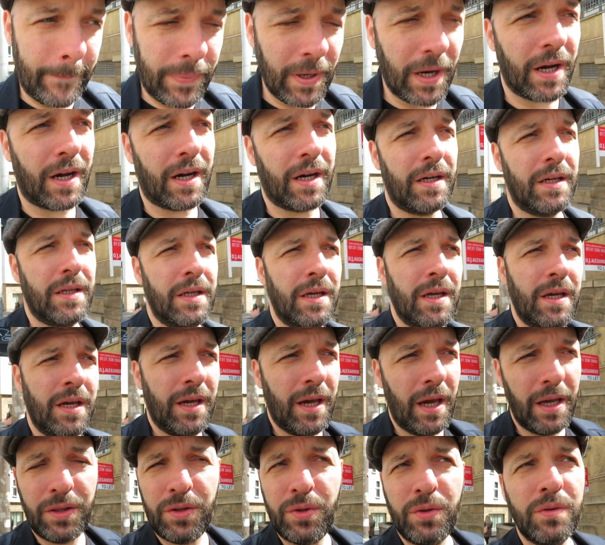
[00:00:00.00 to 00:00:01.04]

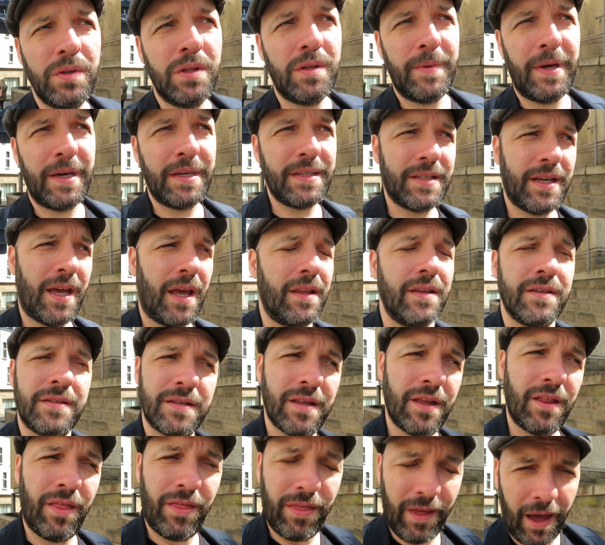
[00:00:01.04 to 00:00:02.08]
but it totally makes sense
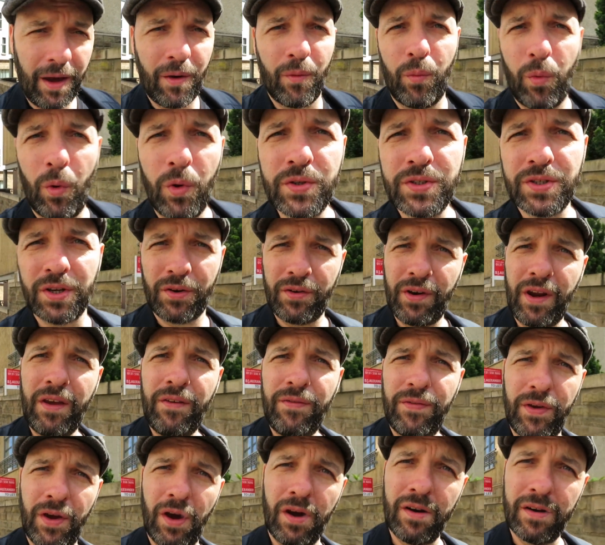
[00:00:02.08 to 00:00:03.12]
that that was a
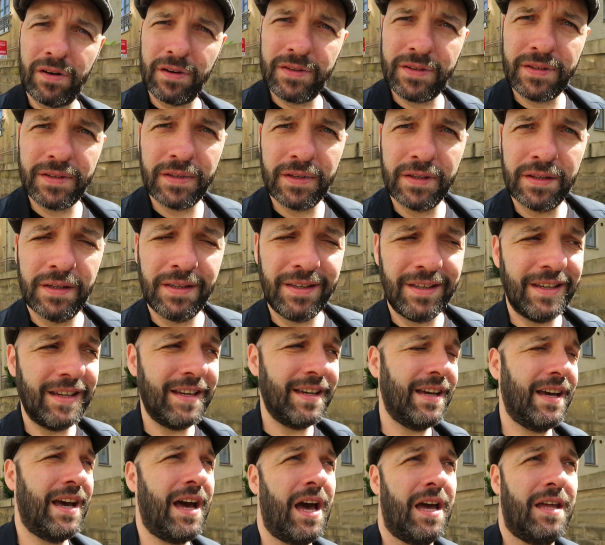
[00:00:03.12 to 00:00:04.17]
graveyard
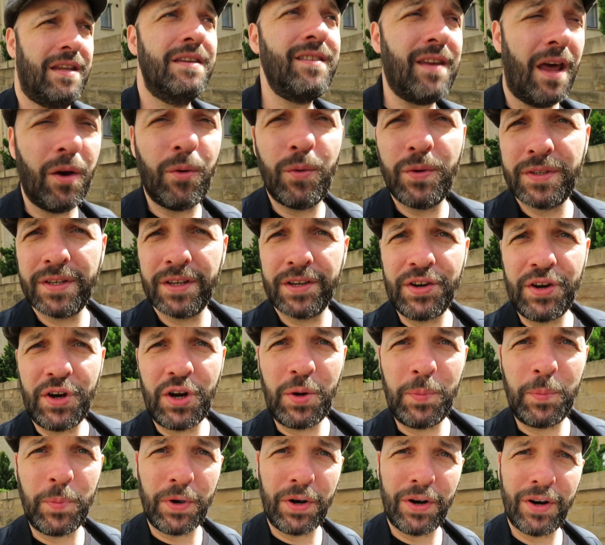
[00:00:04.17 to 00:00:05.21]
and now it's a
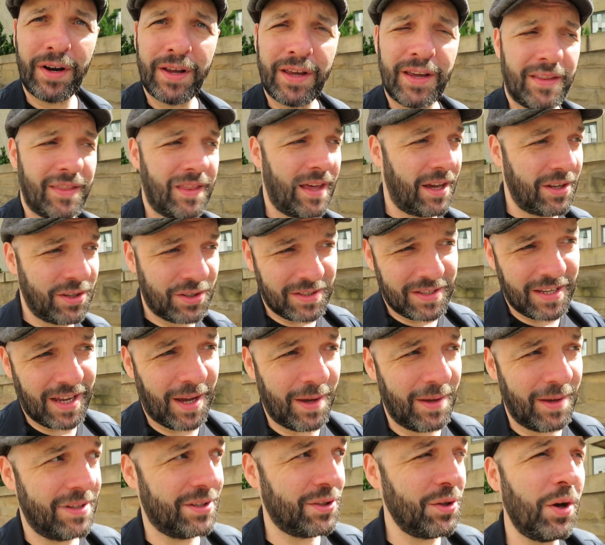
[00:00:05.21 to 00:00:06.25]
car park and that just
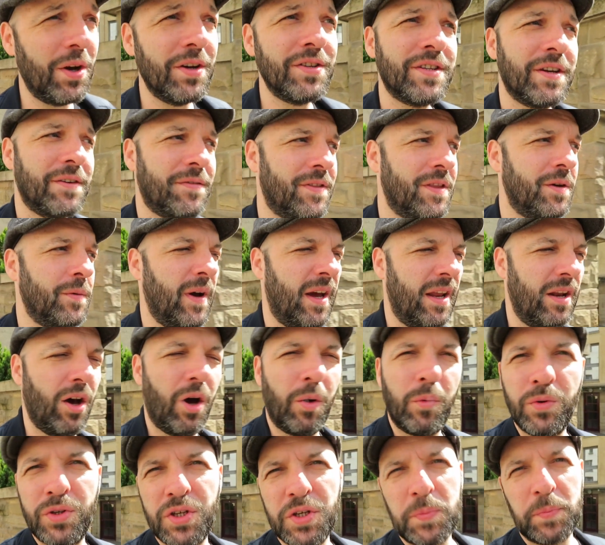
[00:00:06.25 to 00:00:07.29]
it's not as if they went
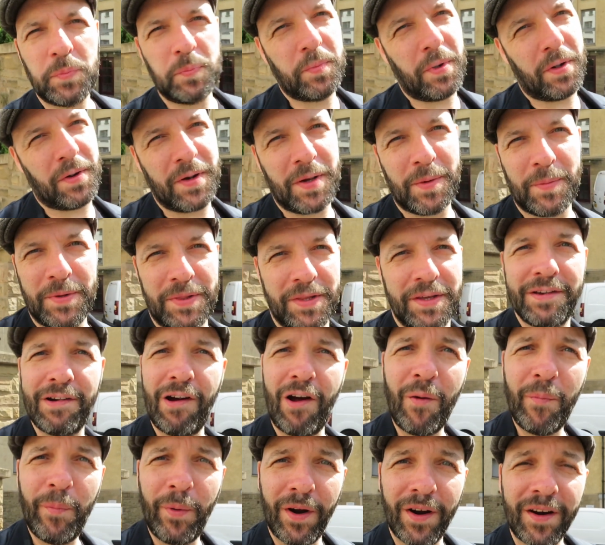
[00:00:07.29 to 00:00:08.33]
oh we'll just bury him in the
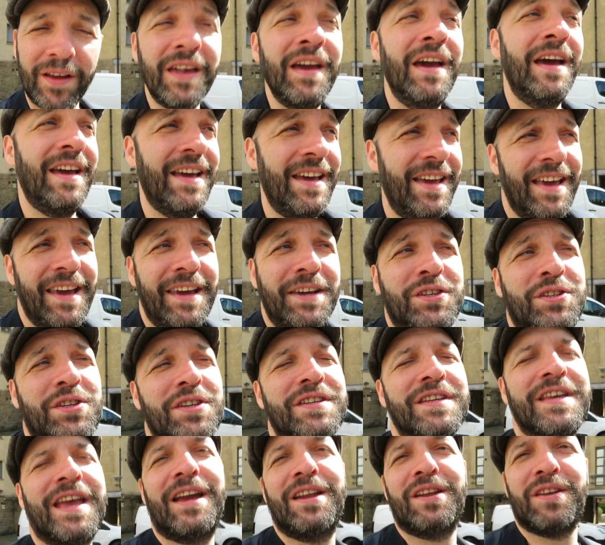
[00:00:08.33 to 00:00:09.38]
car park it's
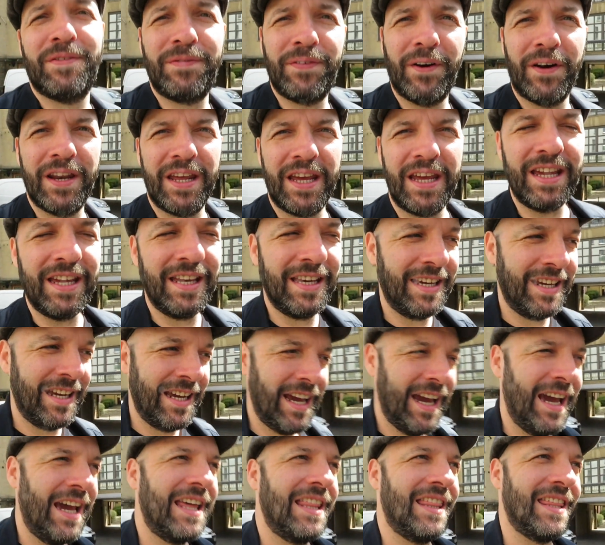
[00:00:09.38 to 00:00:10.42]
just kind of funny
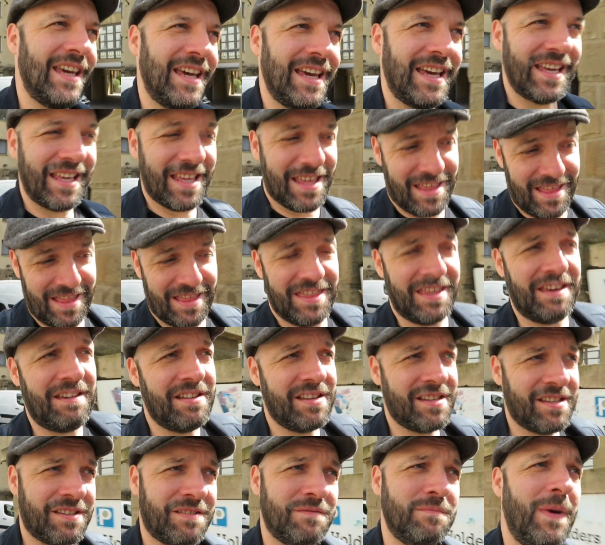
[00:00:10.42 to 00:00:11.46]
that
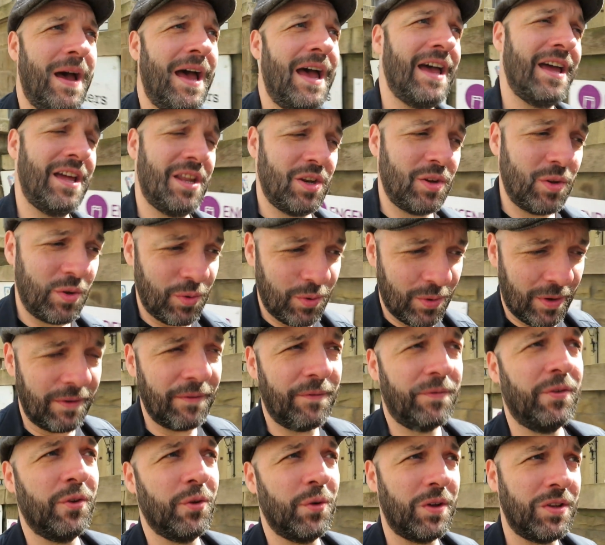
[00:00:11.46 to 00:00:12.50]
this man who
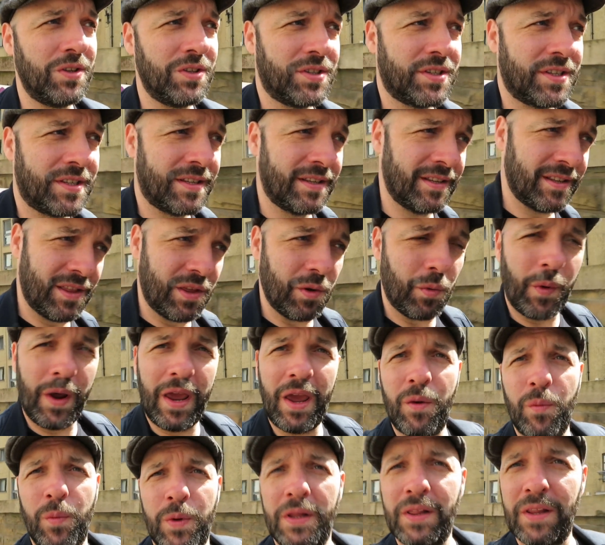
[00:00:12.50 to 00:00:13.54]
influenced the
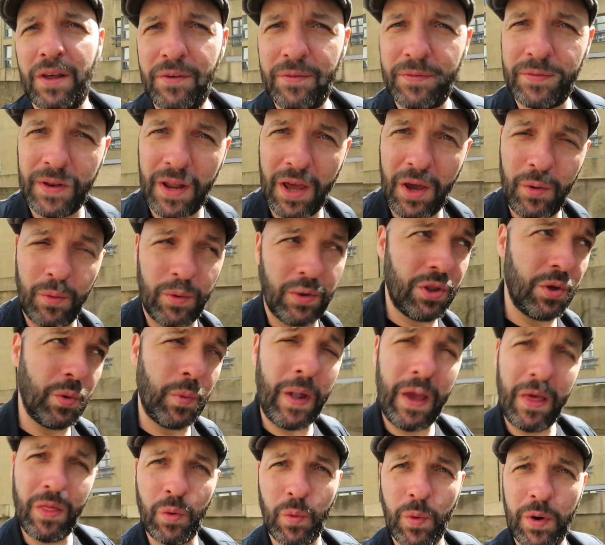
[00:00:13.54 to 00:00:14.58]
way we live now and the
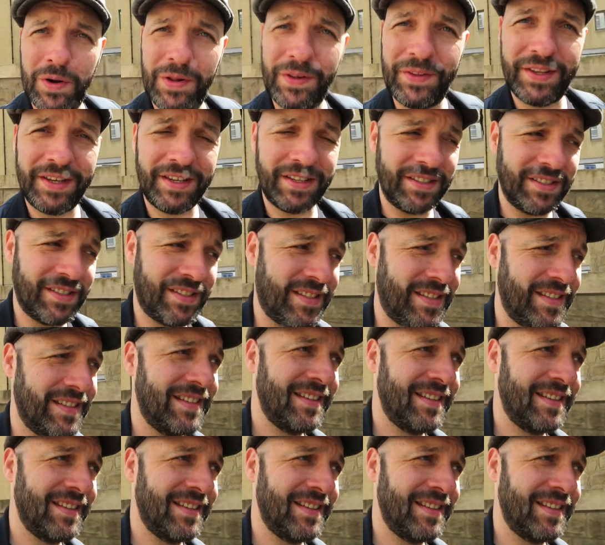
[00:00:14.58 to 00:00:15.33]
way the world is